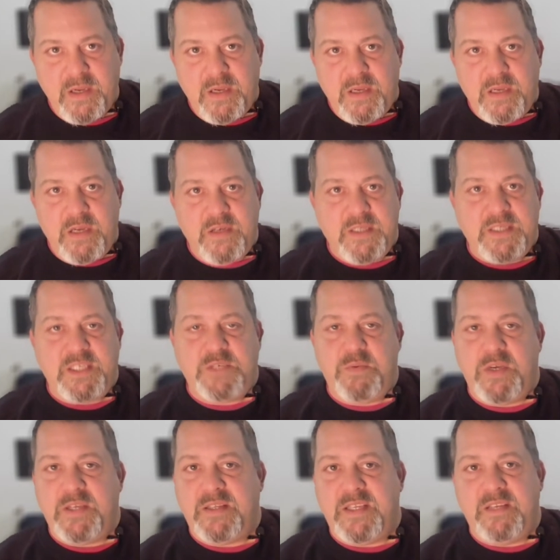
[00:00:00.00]
You know, this is
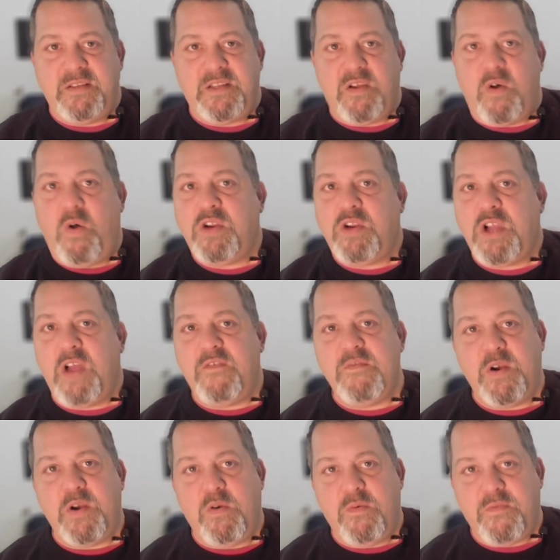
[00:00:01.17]
what the whole
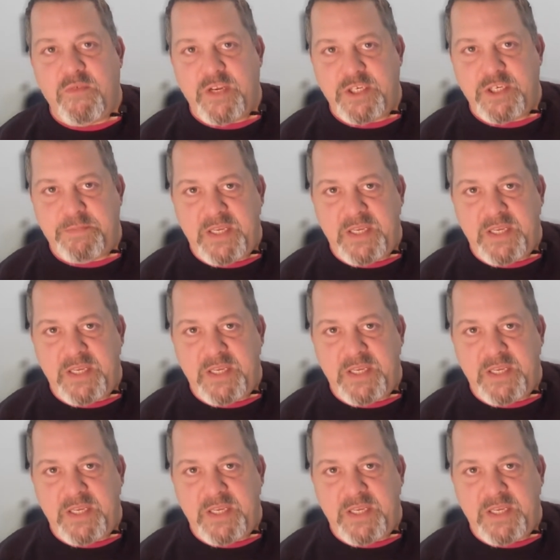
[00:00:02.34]
government overreach